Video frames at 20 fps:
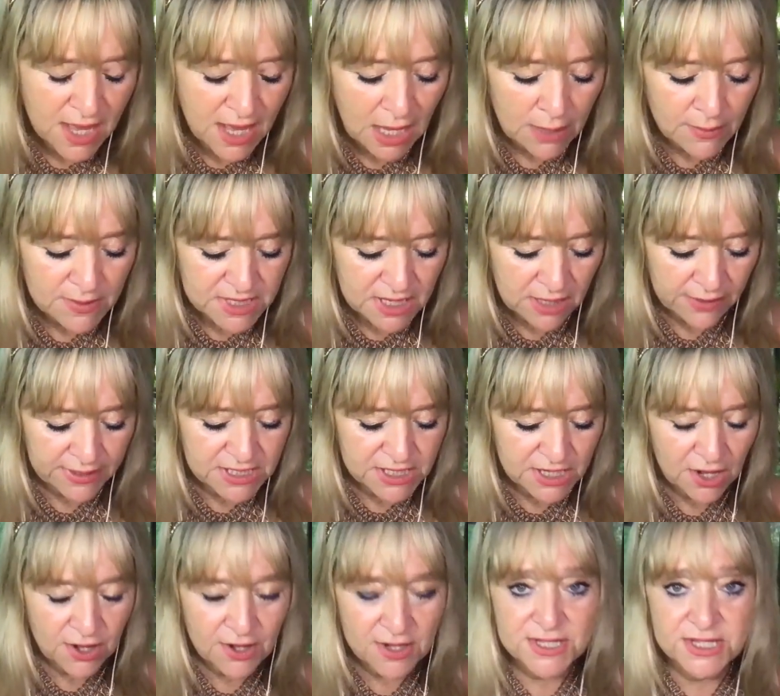I was going to
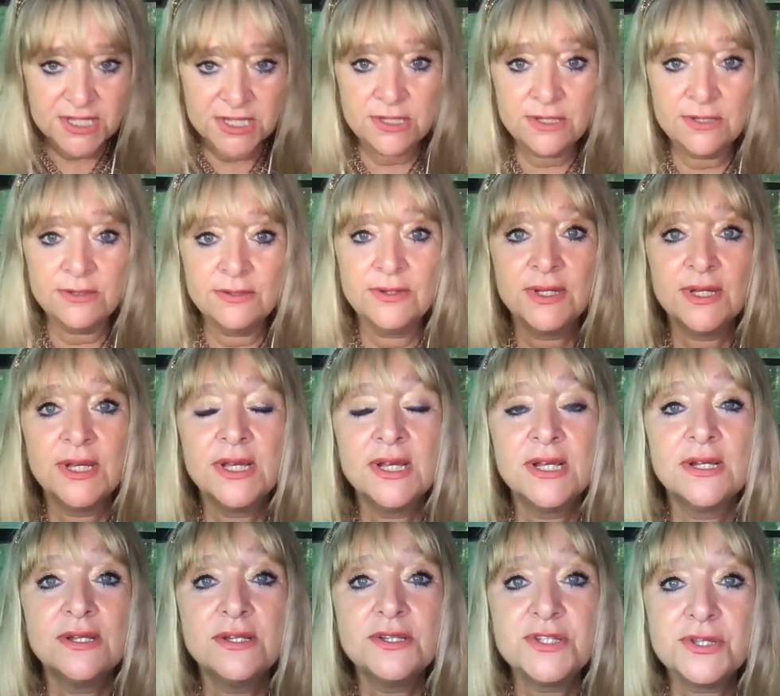ask you
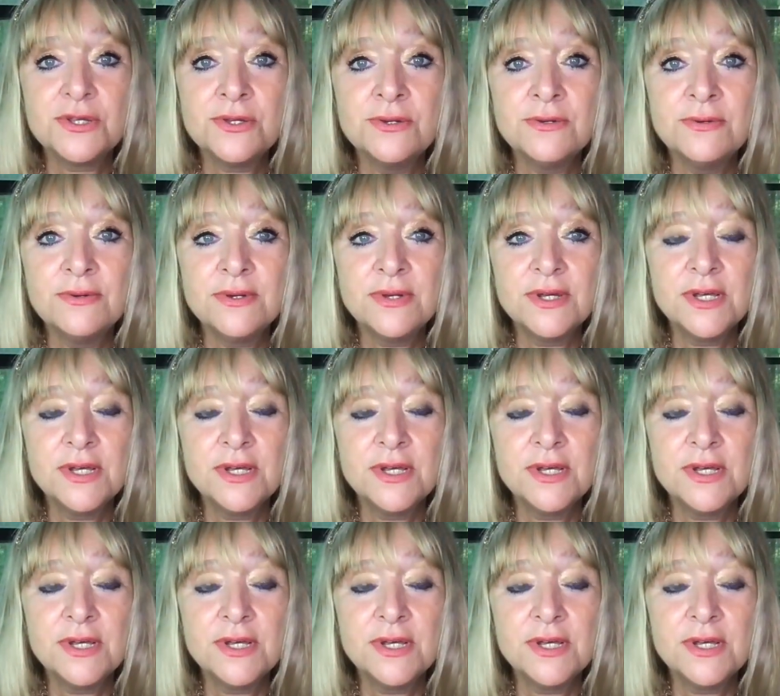to,